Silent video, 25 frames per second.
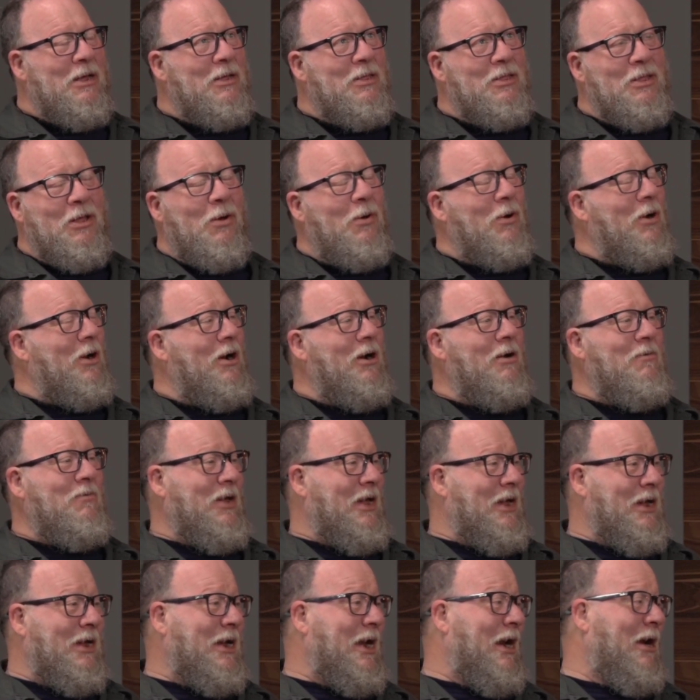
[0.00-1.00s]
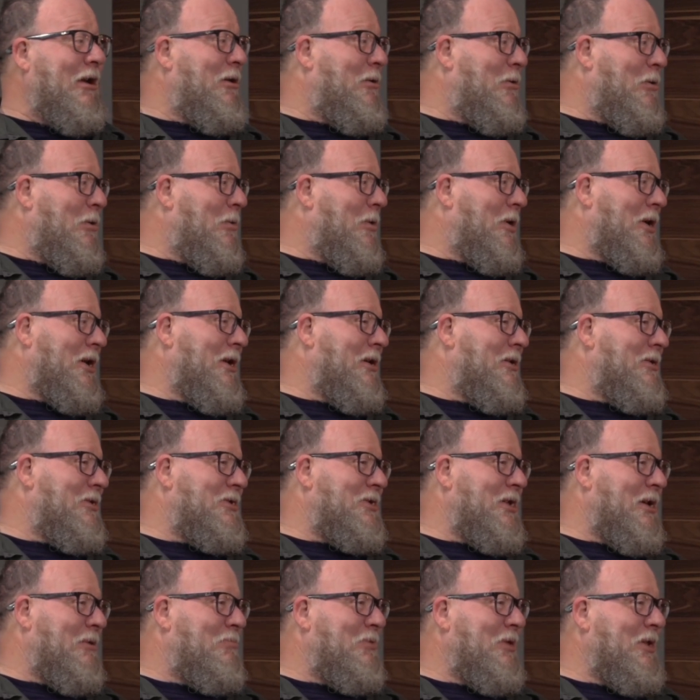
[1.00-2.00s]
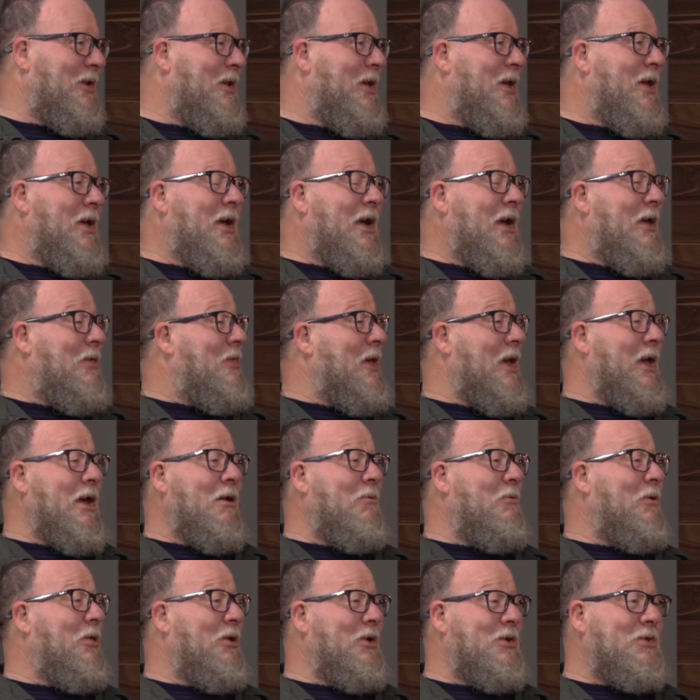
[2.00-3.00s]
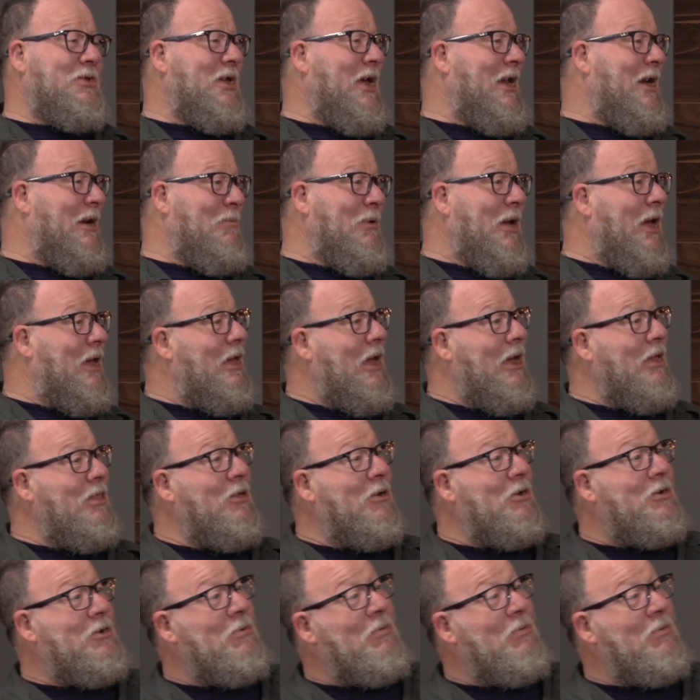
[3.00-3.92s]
Lowell Harvey and Garrett were working on something, and they got real excited. I mean, I looked